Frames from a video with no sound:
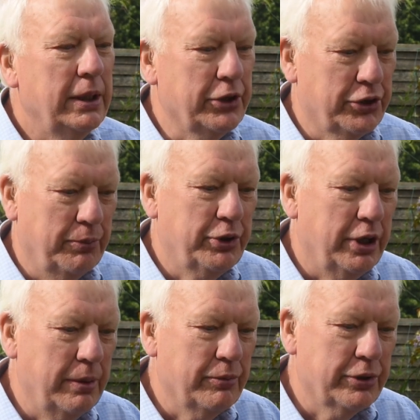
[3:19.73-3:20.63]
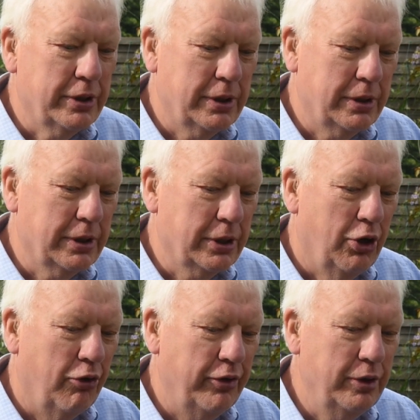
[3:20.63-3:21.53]
And sometimes the
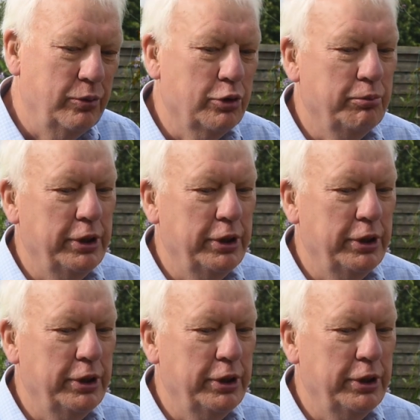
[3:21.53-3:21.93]
coffin will